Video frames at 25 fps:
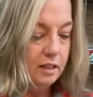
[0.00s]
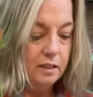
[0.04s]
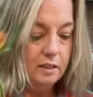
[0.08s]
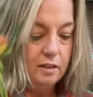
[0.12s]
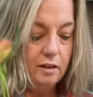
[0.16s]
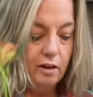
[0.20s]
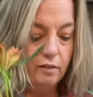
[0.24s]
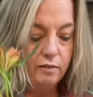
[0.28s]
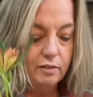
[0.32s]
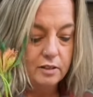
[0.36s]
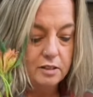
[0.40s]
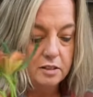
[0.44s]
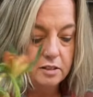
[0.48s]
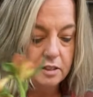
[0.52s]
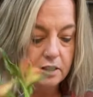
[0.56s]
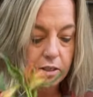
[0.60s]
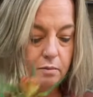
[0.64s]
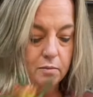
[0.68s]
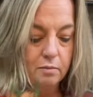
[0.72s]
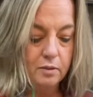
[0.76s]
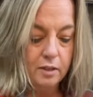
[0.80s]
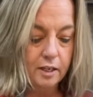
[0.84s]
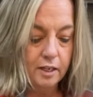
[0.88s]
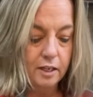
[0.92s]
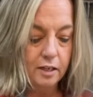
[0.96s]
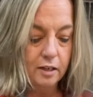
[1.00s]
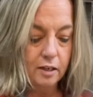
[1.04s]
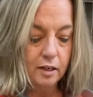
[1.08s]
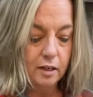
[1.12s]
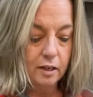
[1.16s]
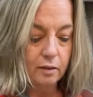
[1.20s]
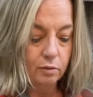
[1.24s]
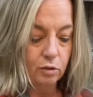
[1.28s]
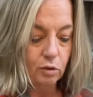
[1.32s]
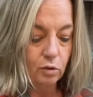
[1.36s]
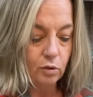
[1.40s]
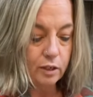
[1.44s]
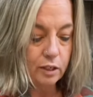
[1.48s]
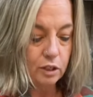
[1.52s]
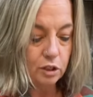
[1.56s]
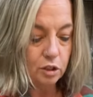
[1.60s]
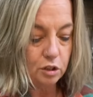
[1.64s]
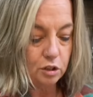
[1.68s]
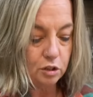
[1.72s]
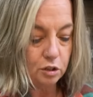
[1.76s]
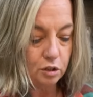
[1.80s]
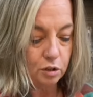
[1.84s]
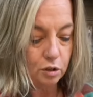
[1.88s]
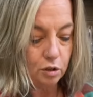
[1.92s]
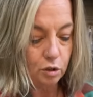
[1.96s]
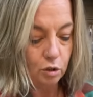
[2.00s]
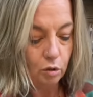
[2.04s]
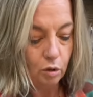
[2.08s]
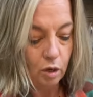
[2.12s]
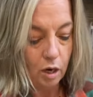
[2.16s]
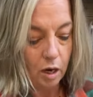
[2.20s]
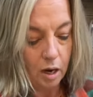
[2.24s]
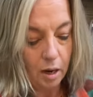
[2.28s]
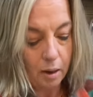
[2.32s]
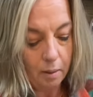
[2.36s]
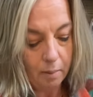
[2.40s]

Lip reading: of a stem there, and I'm going to